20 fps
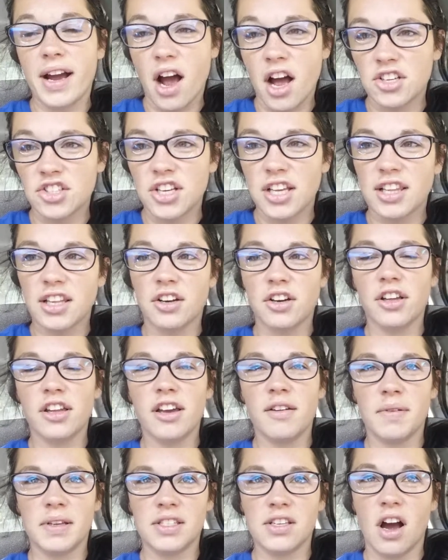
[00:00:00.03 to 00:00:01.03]
my gosh, I
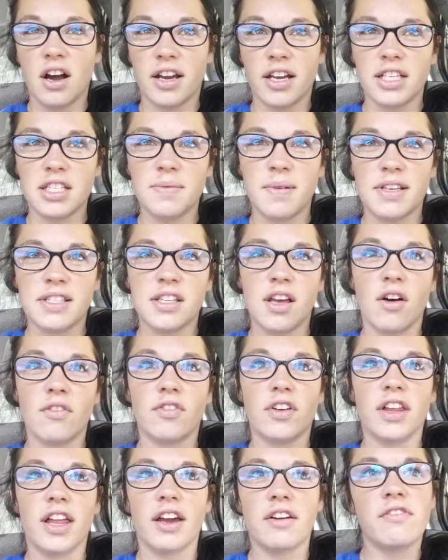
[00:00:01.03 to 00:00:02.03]
literally have been talking to
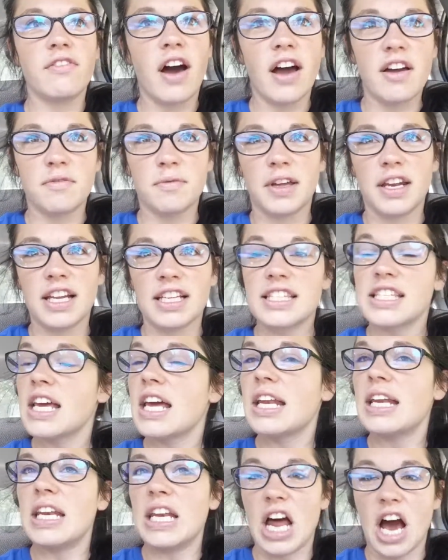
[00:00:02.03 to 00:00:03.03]
myself for like 5 minutes,
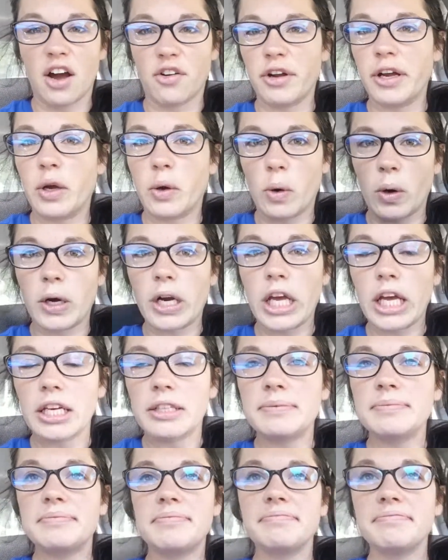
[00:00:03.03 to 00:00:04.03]
not recorded.